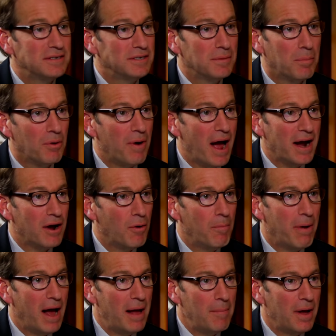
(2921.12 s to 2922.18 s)
to Barack
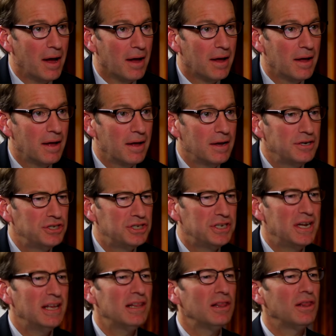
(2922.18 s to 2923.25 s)
Obama.
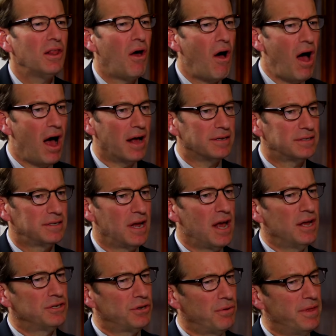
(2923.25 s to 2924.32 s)
She lost.
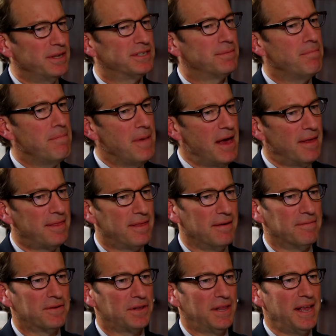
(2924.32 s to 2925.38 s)
So this myth
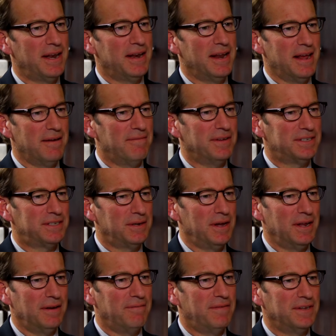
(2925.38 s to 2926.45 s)
of Clinton
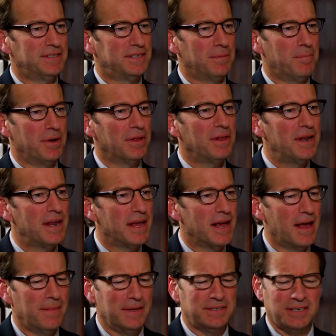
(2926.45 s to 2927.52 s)

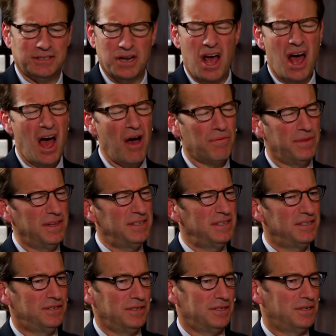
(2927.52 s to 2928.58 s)
invincibility, and this is
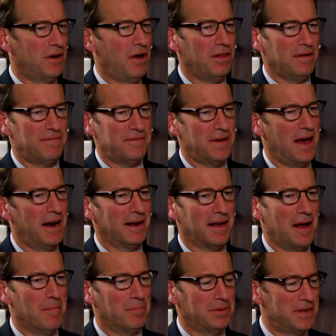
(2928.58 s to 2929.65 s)
just all a fait
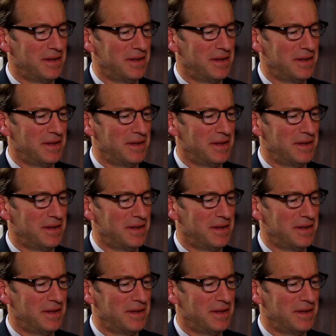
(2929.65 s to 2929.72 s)
accompli.